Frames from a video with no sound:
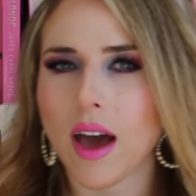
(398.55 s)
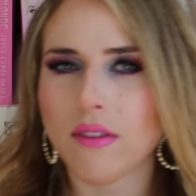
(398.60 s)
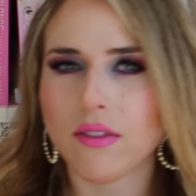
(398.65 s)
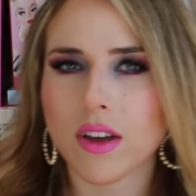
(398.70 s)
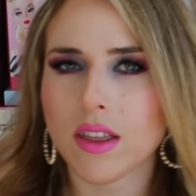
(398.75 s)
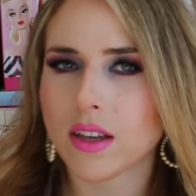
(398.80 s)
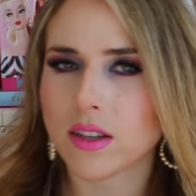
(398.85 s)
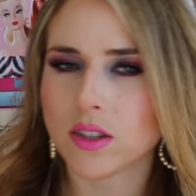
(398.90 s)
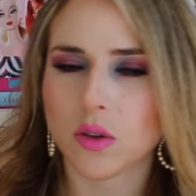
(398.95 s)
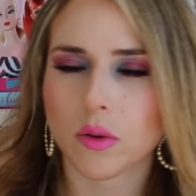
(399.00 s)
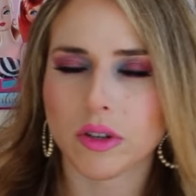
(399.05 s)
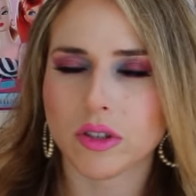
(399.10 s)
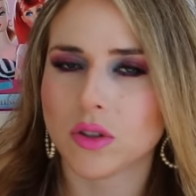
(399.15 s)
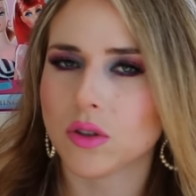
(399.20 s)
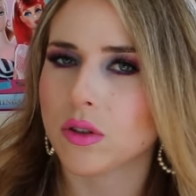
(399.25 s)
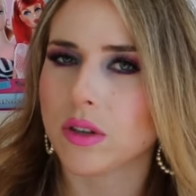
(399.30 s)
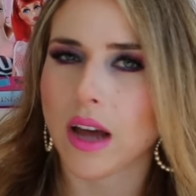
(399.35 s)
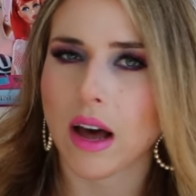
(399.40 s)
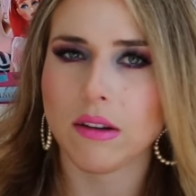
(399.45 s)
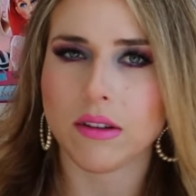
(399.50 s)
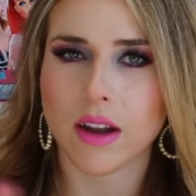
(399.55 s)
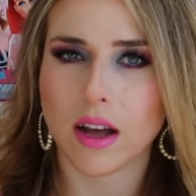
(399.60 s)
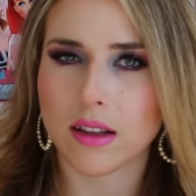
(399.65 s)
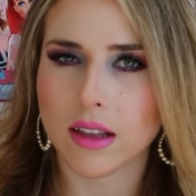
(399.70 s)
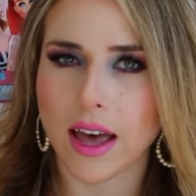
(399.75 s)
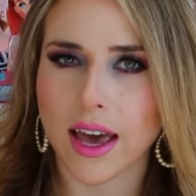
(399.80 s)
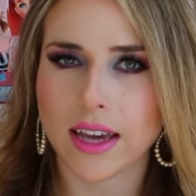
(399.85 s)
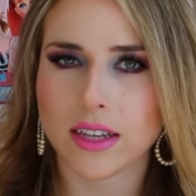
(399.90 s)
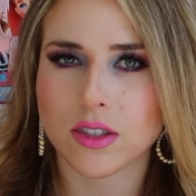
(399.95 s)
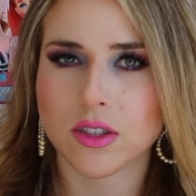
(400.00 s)
Everything's always sold out in
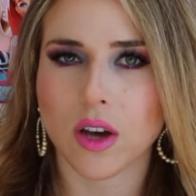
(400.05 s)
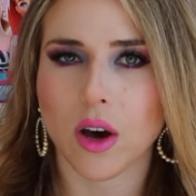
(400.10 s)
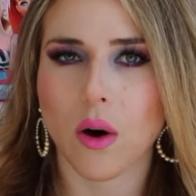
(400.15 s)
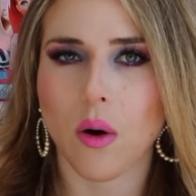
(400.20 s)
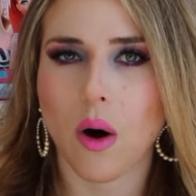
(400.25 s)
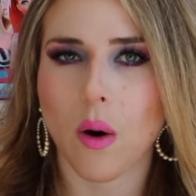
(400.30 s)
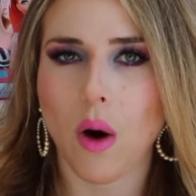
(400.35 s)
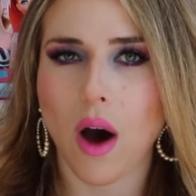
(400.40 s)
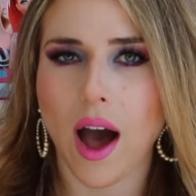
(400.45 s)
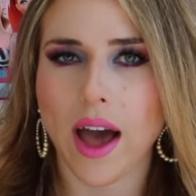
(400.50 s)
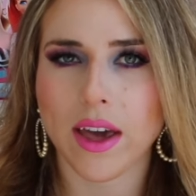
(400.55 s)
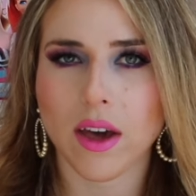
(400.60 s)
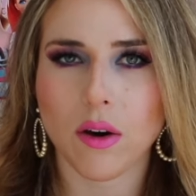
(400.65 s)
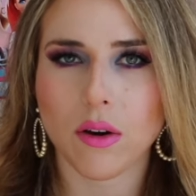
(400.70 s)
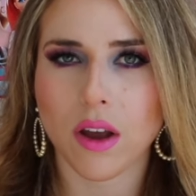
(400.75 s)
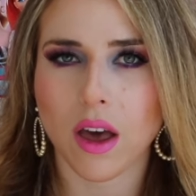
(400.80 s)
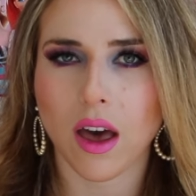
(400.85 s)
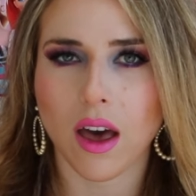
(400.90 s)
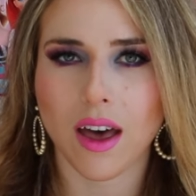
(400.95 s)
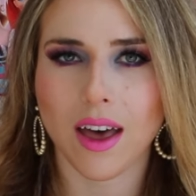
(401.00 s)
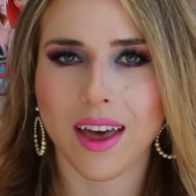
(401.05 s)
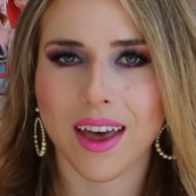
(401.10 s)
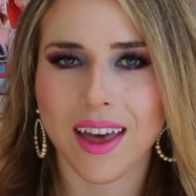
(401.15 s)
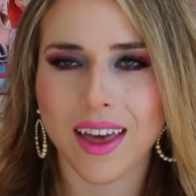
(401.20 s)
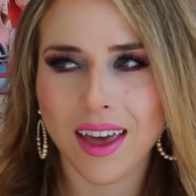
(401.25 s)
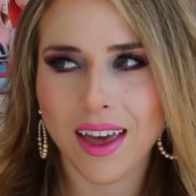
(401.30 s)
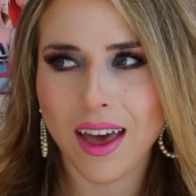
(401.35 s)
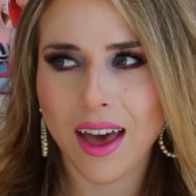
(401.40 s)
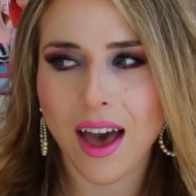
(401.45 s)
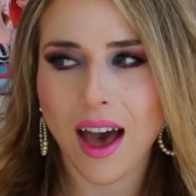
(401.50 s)
LA. So I go to
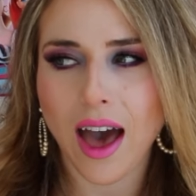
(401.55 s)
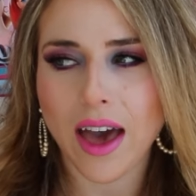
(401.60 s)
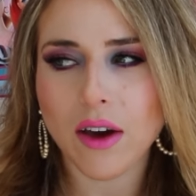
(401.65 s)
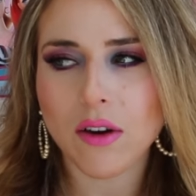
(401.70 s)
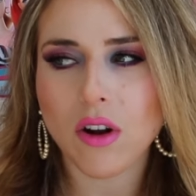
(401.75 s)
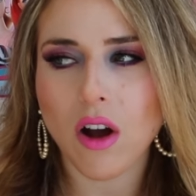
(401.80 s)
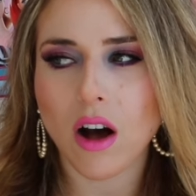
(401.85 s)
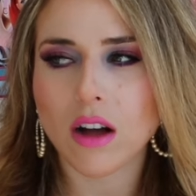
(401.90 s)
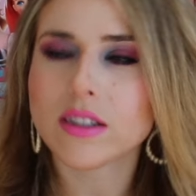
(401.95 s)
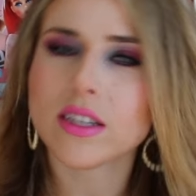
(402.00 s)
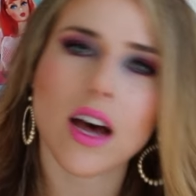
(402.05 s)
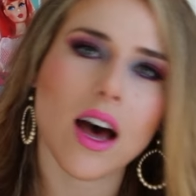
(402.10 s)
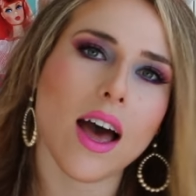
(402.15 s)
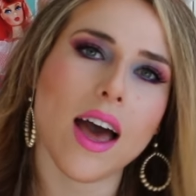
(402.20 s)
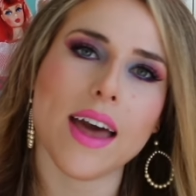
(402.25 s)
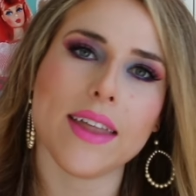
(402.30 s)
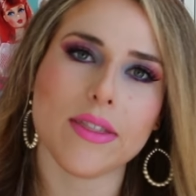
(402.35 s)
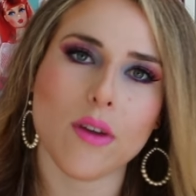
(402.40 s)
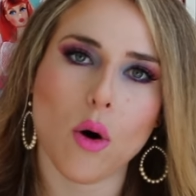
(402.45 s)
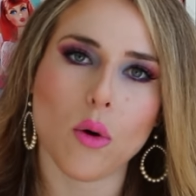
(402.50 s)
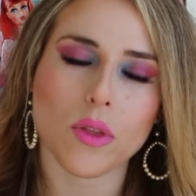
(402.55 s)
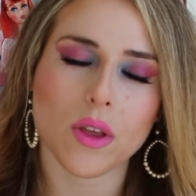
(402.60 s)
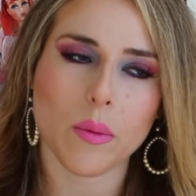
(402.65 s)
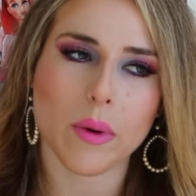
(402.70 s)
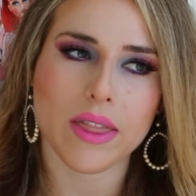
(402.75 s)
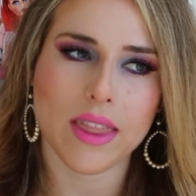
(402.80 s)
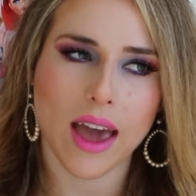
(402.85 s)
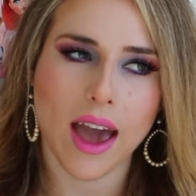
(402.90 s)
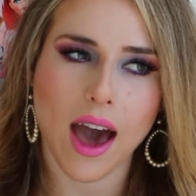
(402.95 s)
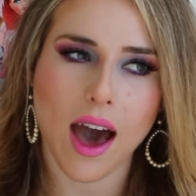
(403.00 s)
Ulta, and the only
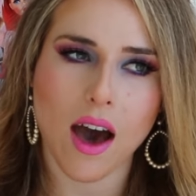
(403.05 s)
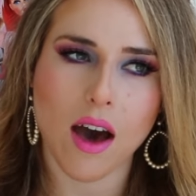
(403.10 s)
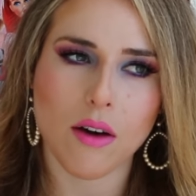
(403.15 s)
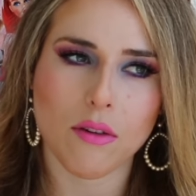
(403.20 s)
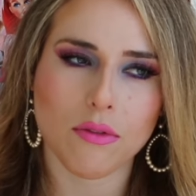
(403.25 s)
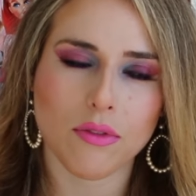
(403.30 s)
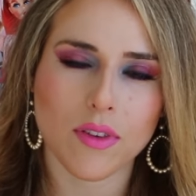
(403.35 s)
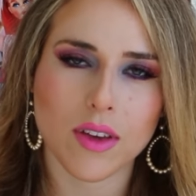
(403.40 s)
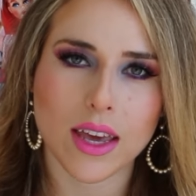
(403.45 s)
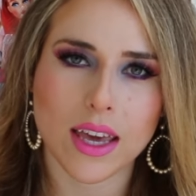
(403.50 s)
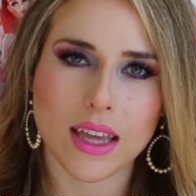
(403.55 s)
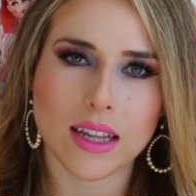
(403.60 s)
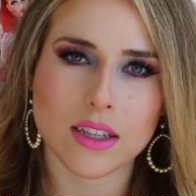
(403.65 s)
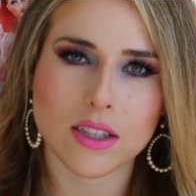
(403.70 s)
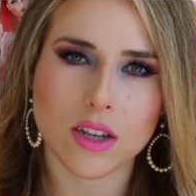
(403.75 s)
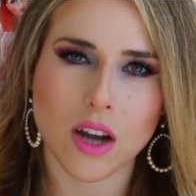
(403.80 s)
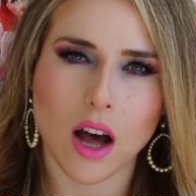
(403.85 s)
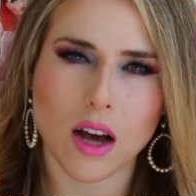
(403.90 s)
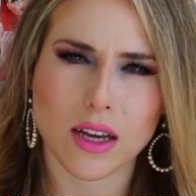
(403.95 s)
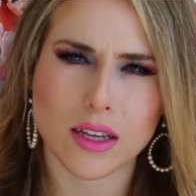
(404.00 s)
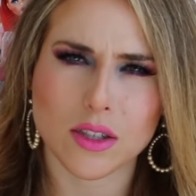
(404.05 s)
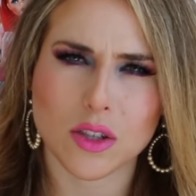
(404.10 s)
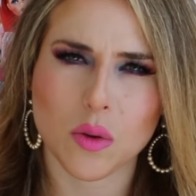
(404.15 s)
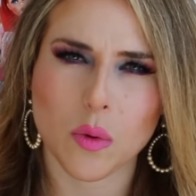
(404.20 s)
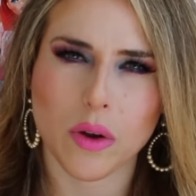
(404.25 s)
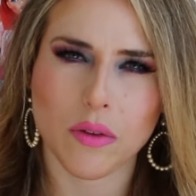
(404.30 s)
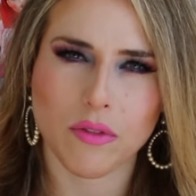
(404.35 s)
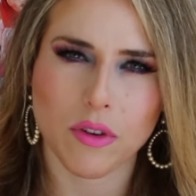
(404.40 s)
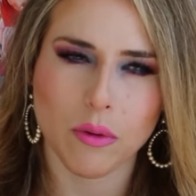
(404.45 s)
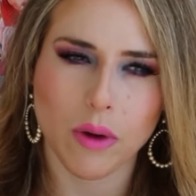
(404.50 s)
one they have in stock is the
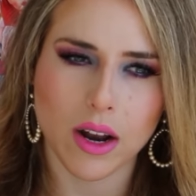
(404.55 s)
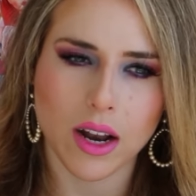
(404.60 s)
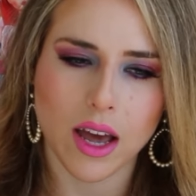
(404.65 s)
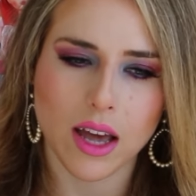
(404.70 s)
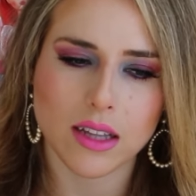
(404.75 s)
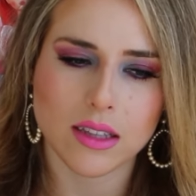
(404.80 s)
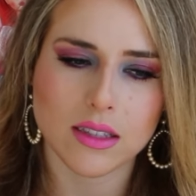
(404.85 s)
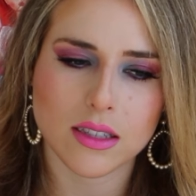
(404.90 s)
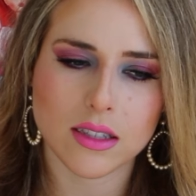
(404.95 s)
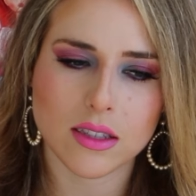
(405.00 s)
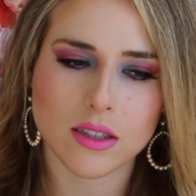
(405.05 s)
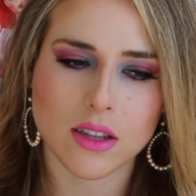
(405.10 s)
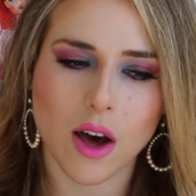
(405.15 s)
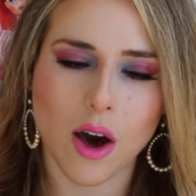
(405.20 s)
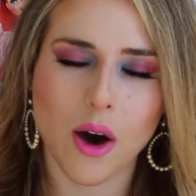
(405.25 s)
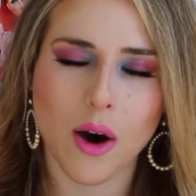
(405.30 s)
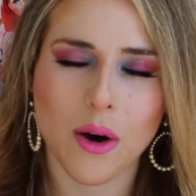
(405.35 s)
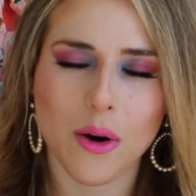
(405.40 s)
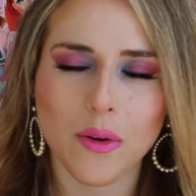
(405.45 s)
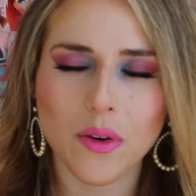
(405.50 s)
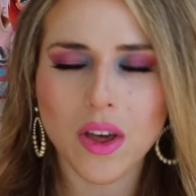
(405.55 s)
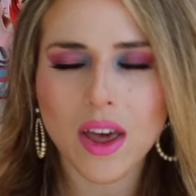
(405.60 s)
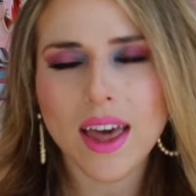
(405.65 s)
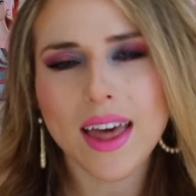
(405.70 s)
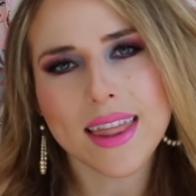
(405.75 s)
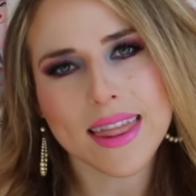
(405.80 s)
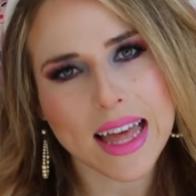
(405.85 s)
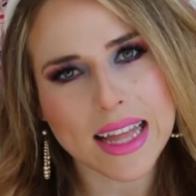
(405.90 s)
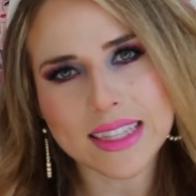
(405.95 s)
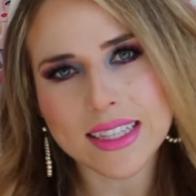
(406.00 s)
one for redheads. So
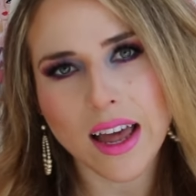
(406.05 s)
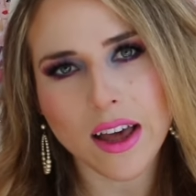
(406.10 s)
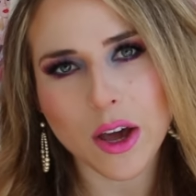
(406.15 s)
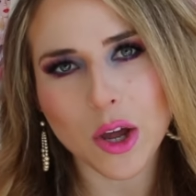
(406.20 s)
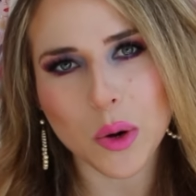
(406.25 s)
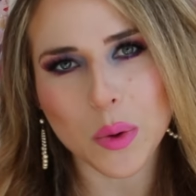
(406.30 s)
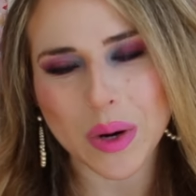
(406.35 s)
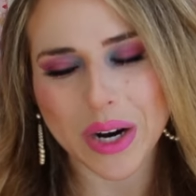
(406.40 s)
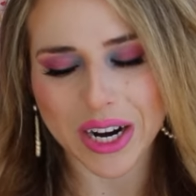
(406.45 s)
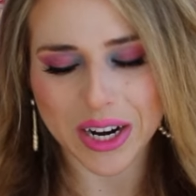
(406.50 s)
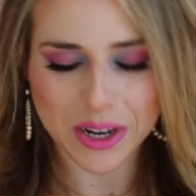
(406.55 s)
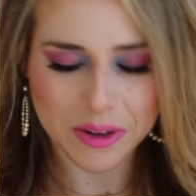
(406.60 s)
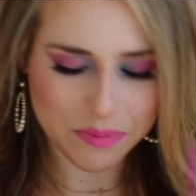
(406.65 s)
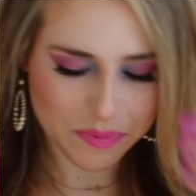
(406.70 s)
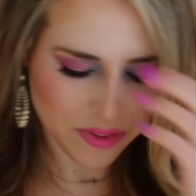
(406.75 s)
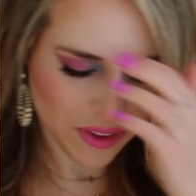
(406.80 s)
that's not gonna work.